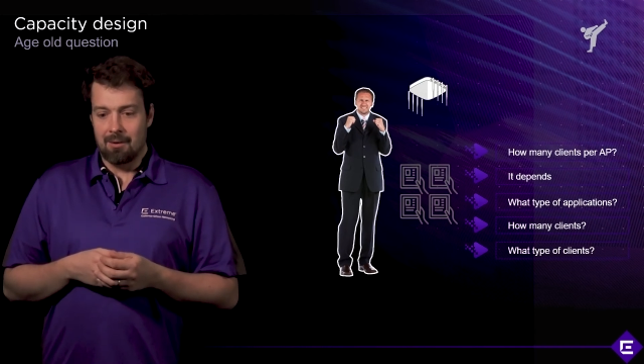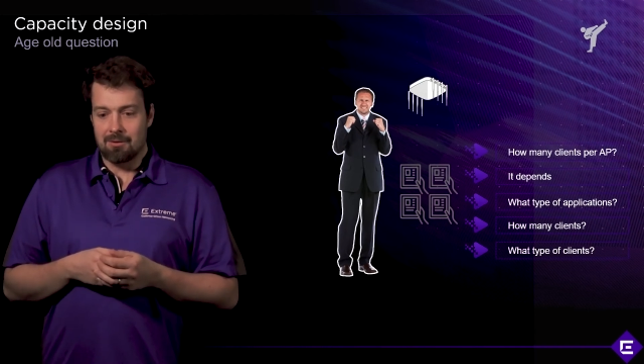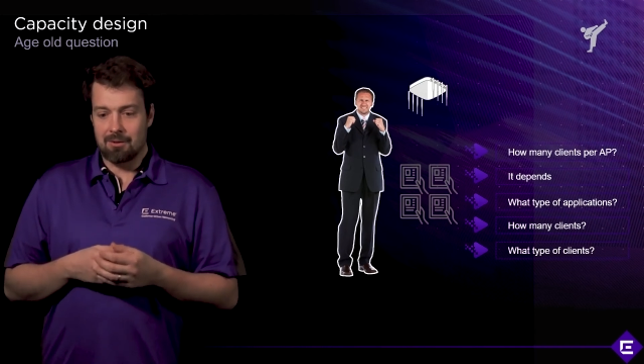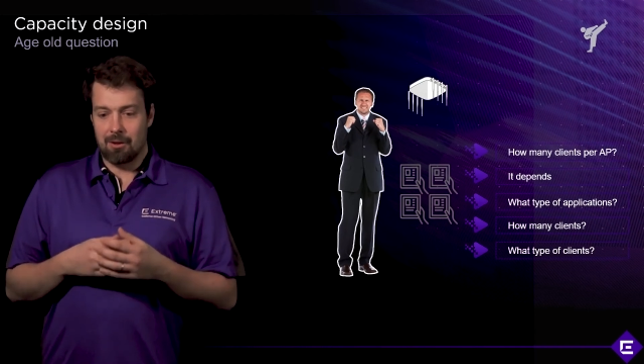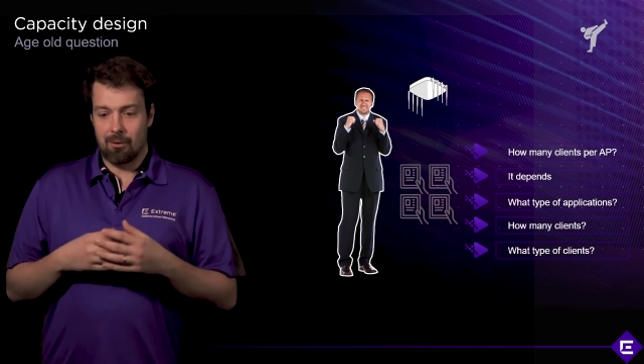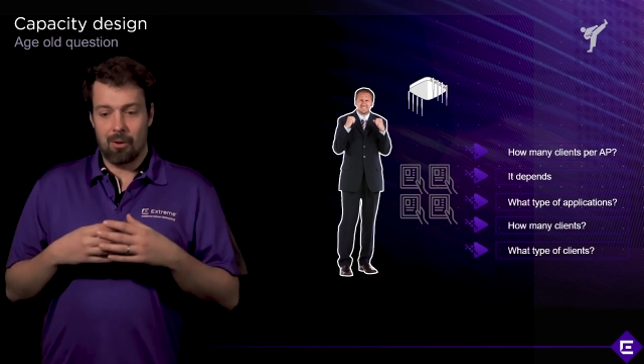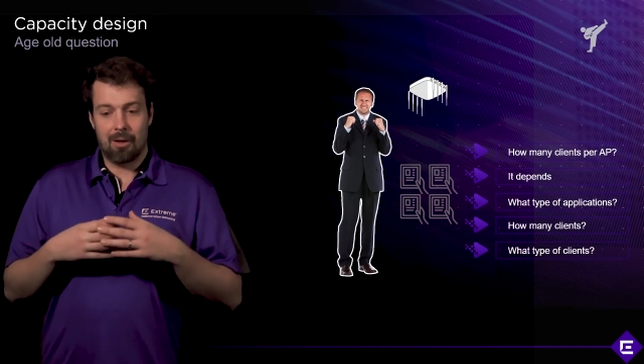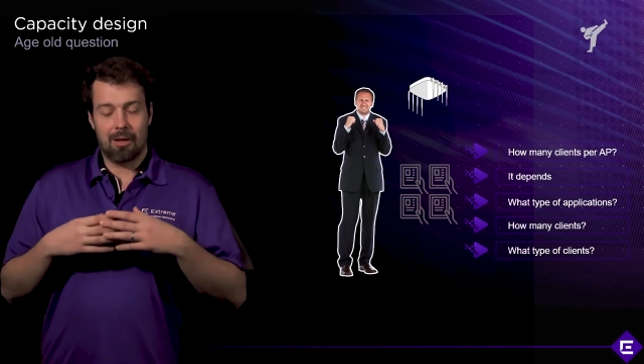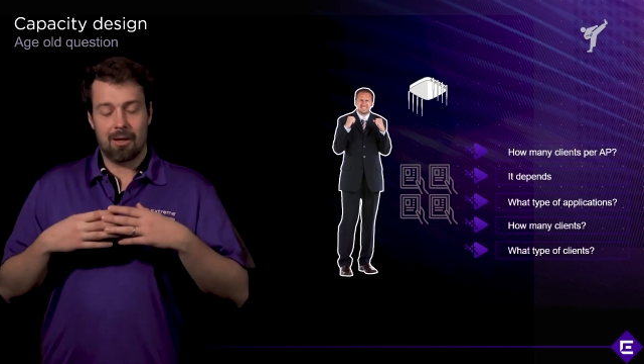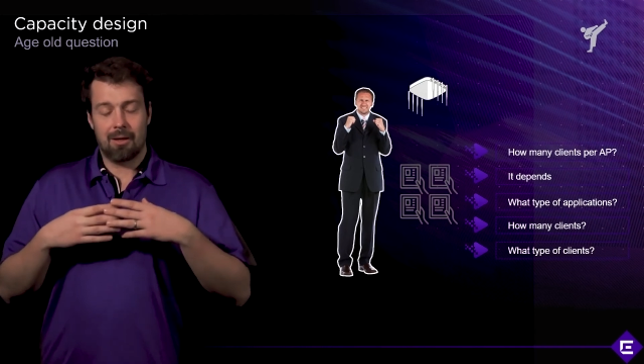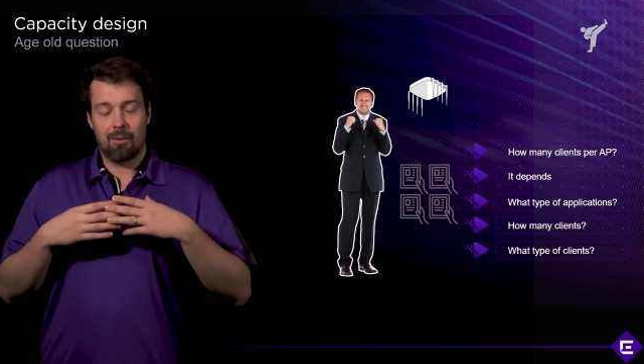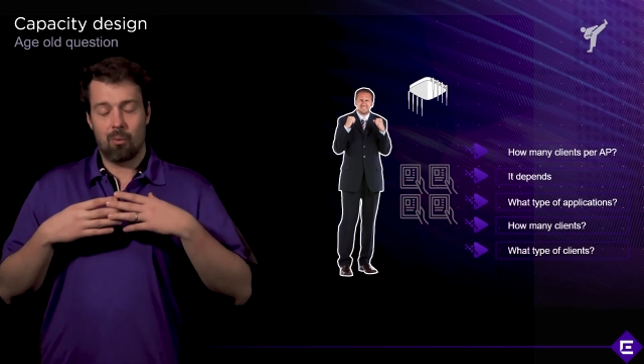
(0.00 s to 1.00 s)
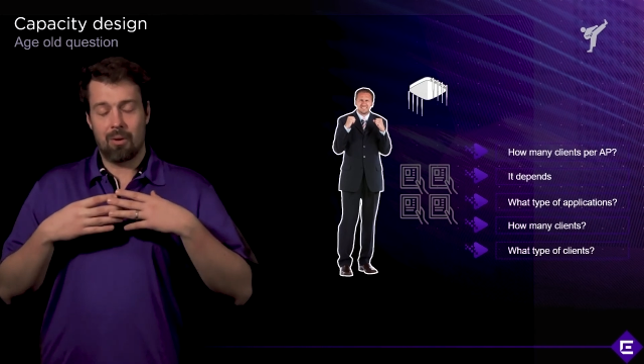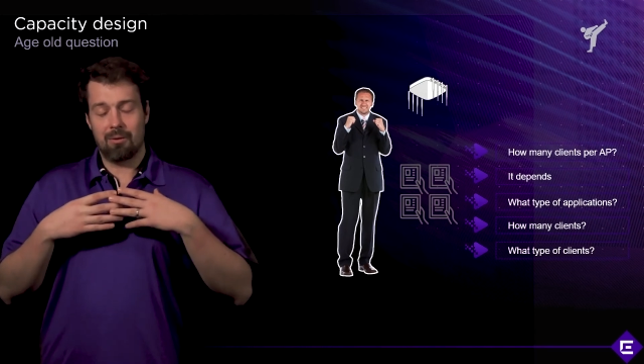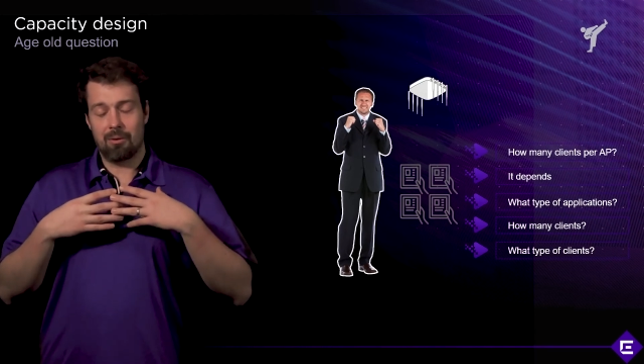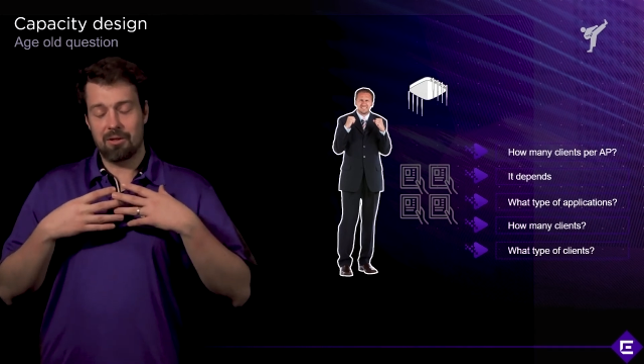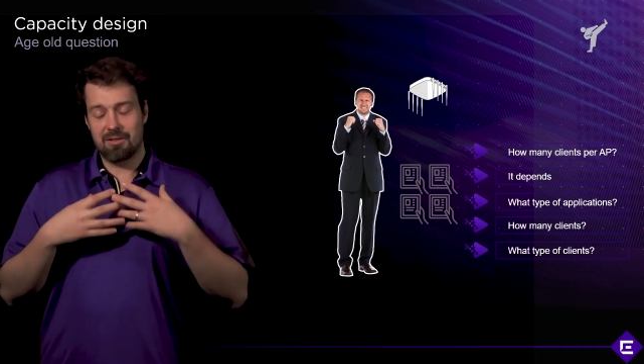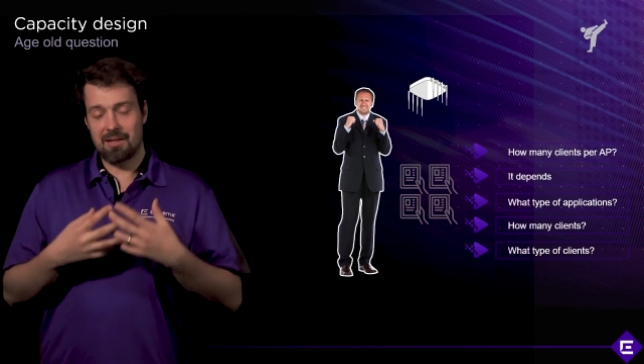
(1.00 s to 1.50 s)
So, when
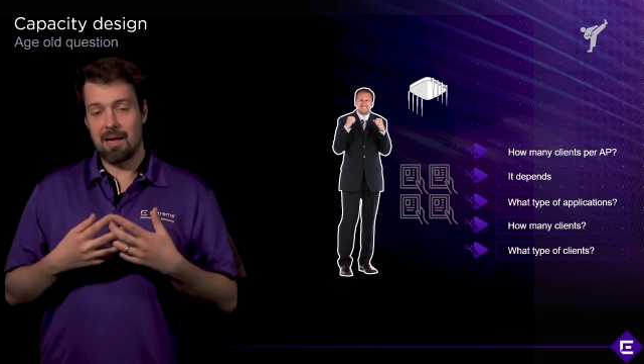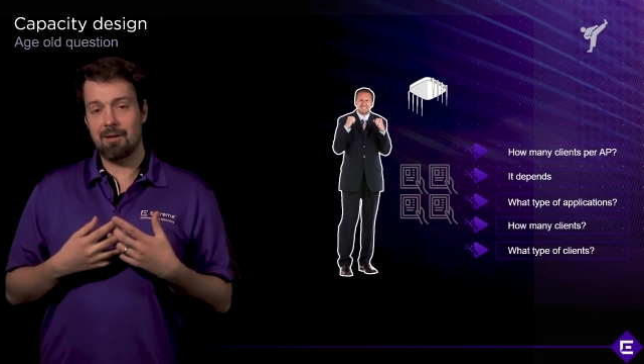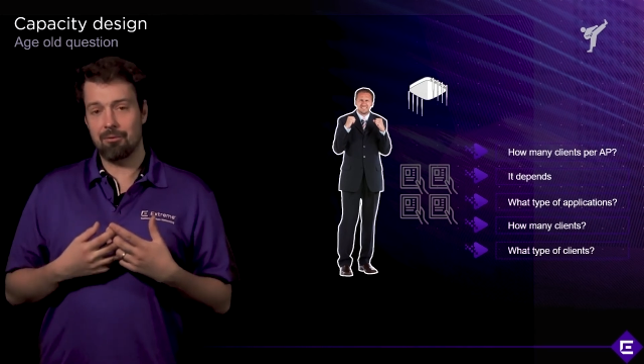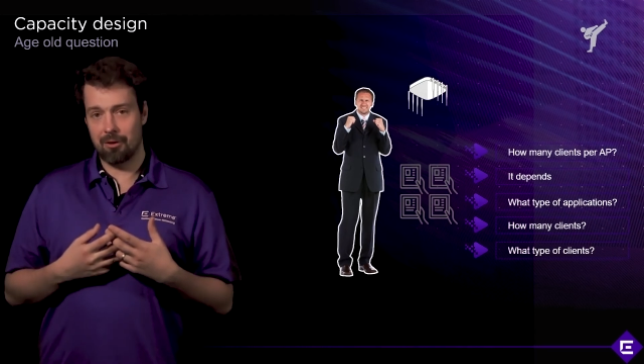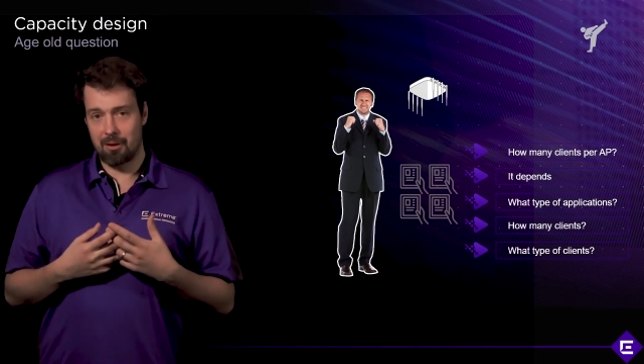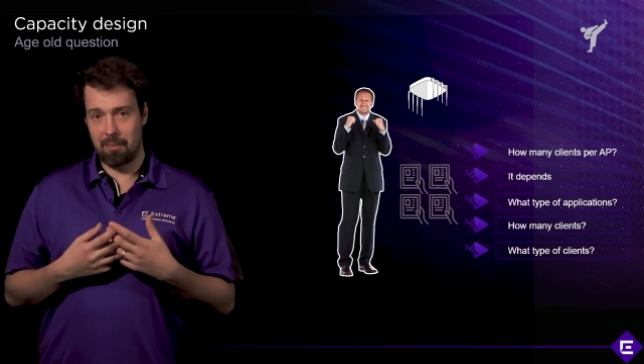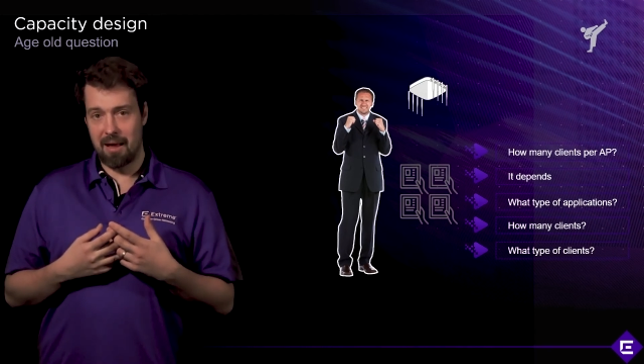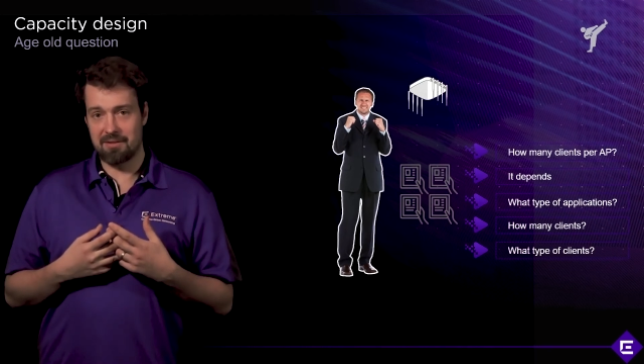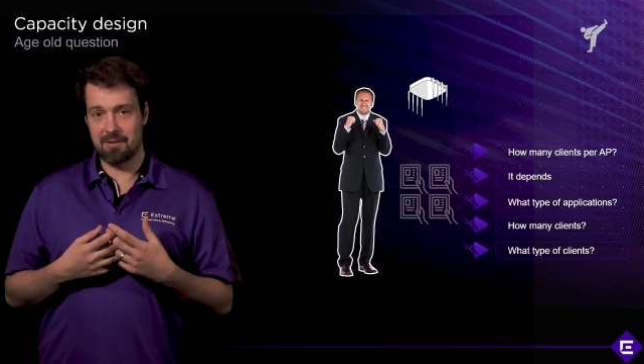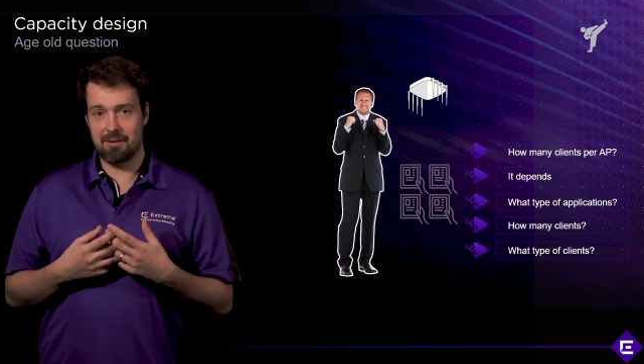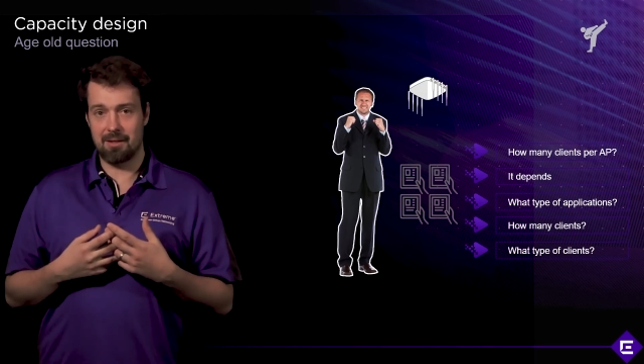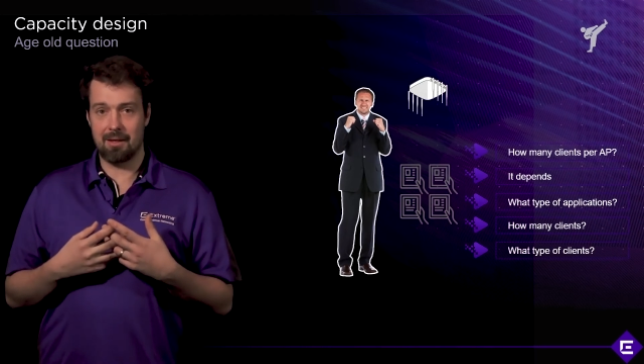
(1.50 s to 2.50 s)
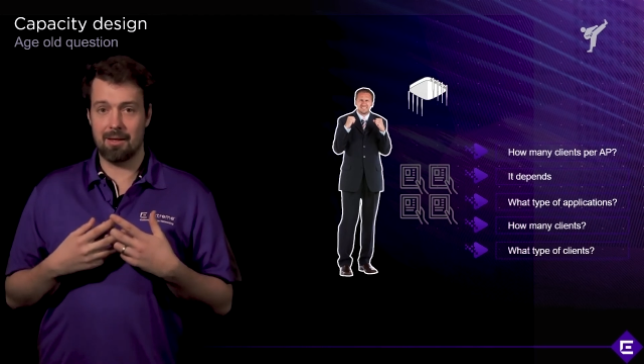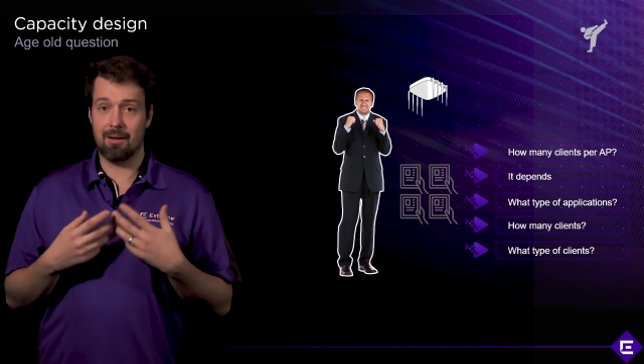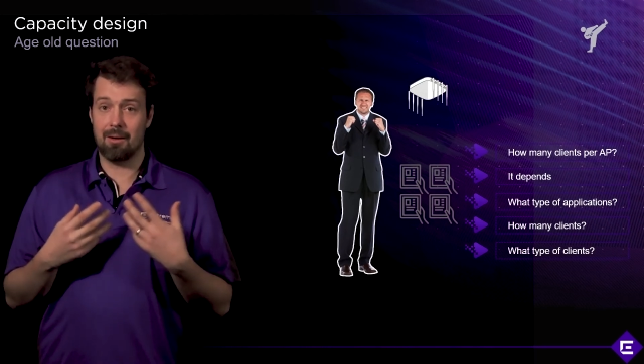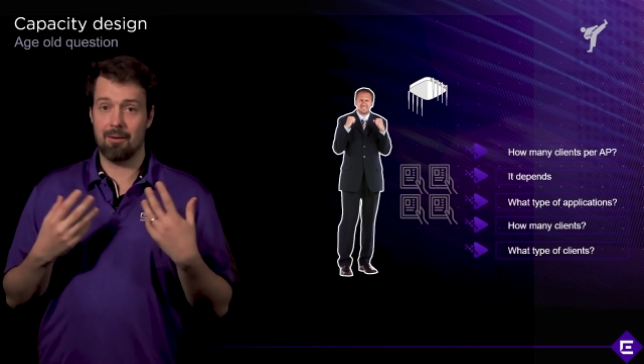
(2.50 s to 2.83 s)
you're designing for capacity,